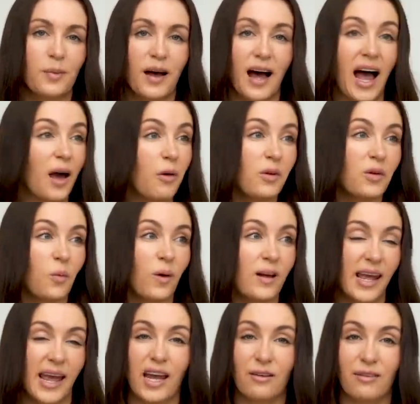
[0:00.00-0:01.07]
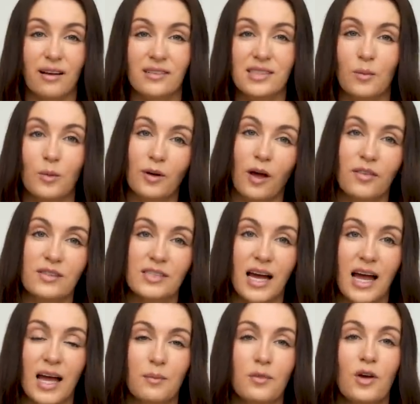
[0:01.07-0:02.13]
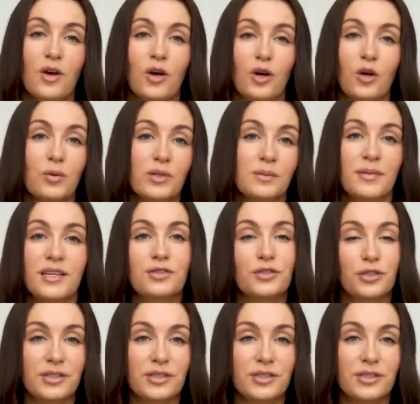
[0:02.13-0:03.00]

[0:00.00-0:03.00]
I wouldn't want to hang around someone all the time who was Mr.